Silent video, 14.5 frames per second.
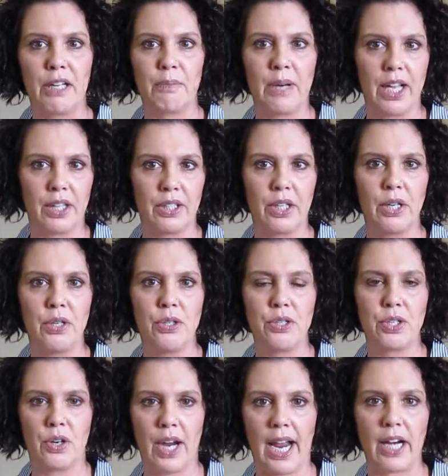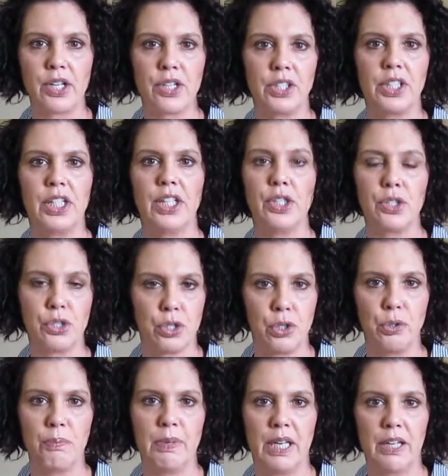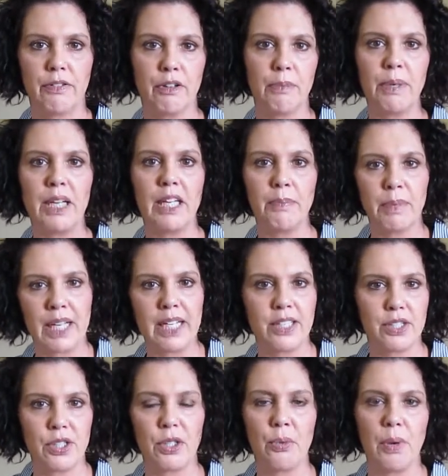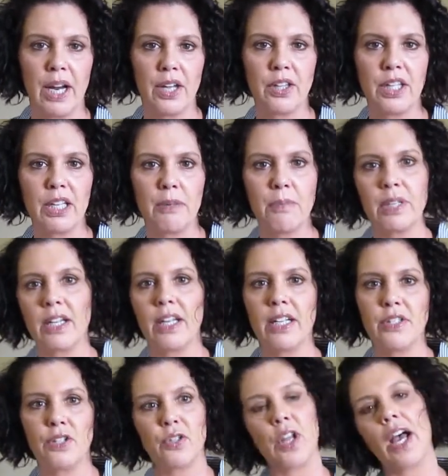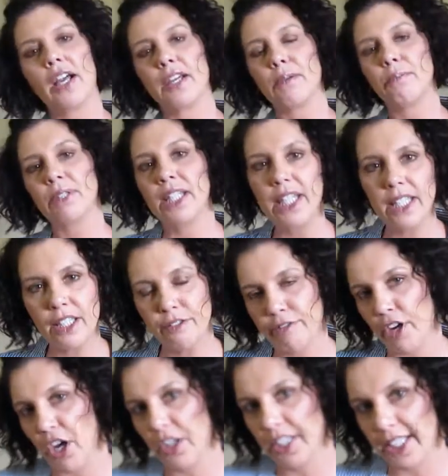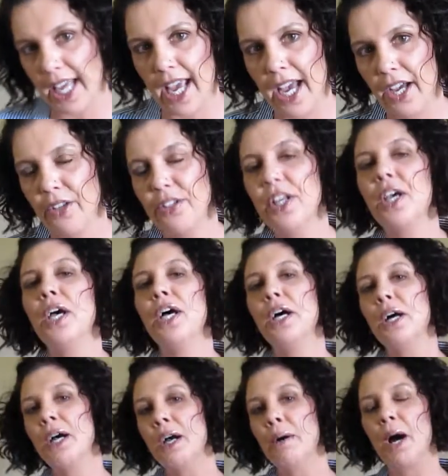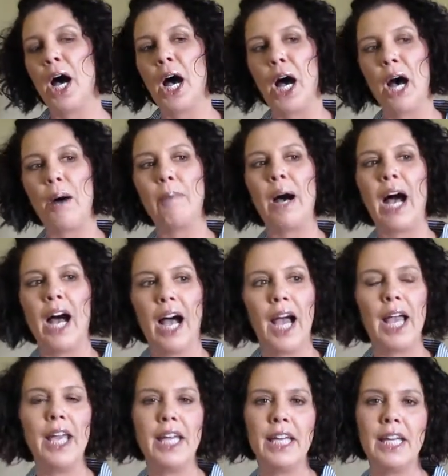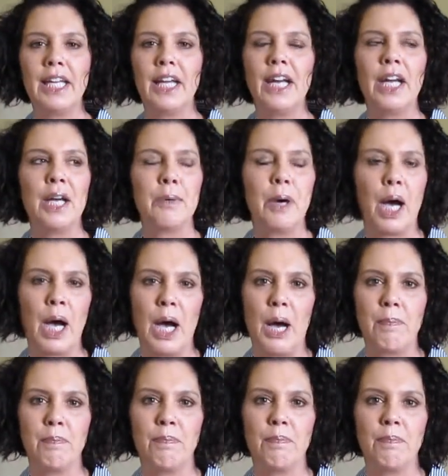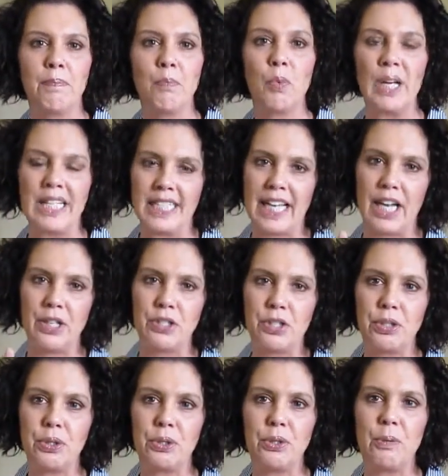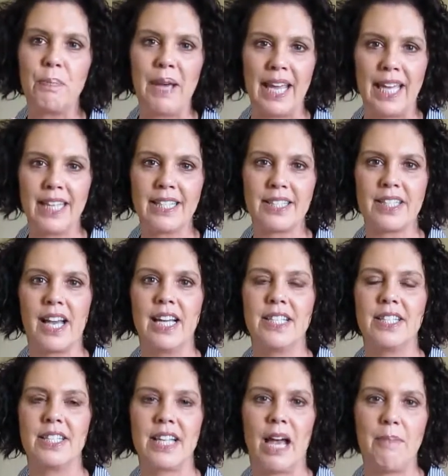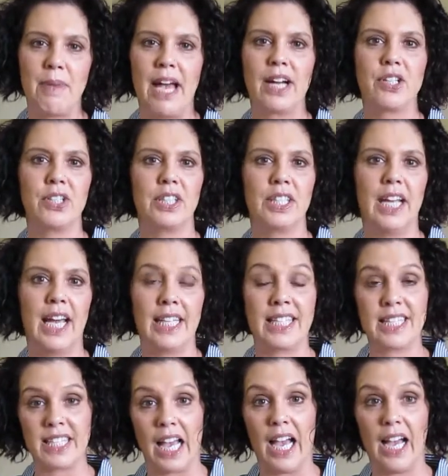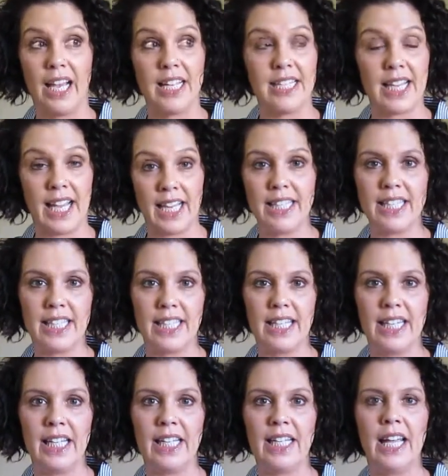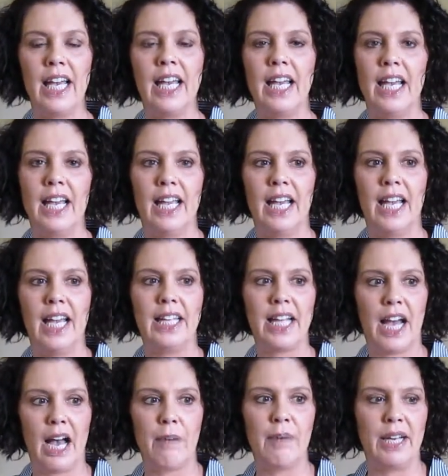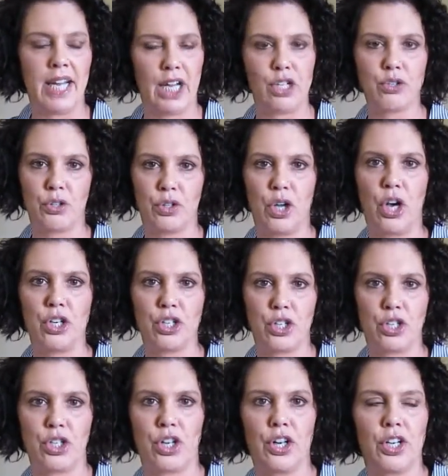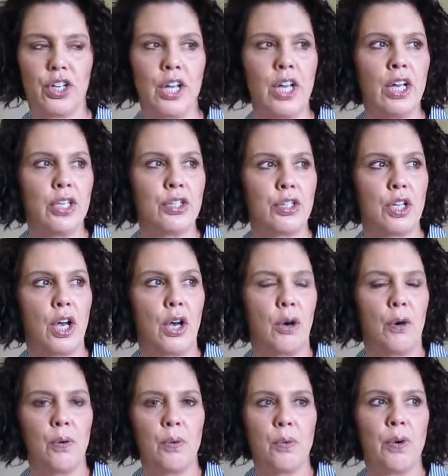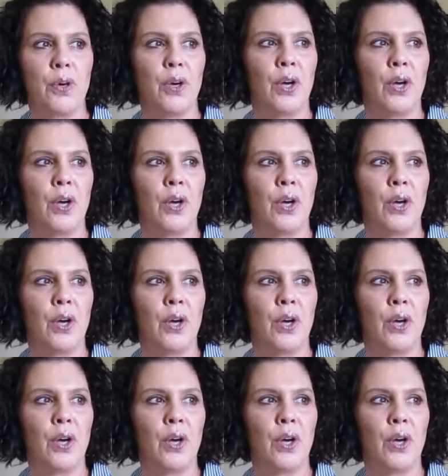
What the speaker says: of my clothes are actually too big for me, but I still wear them because they're not completely falling down. I went down 2 pant sizes. I'm actually at a size 18, and I'm an extra large shirt. So